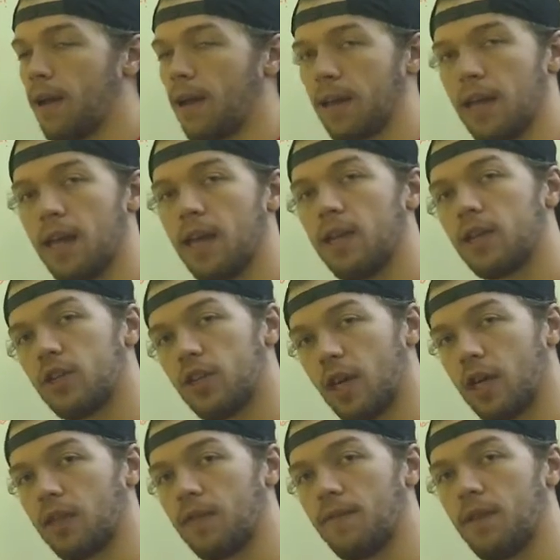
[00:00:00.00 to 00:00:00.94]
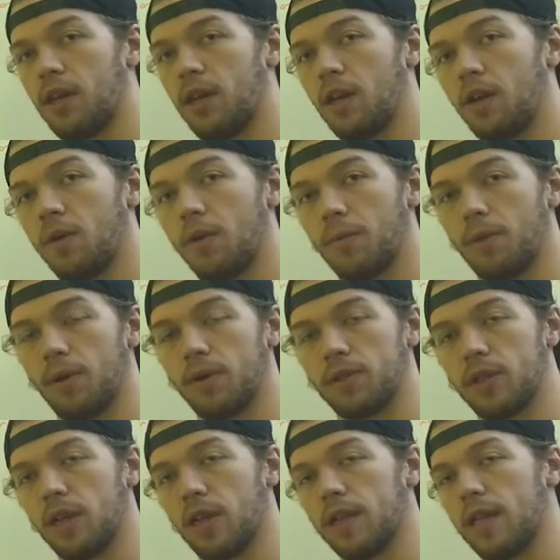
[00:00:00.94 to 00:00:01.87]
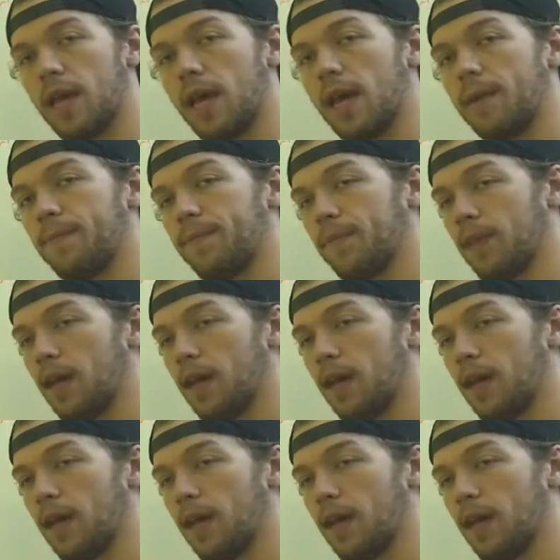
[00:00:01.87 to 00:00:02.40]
Again, check out the video we're posting on that.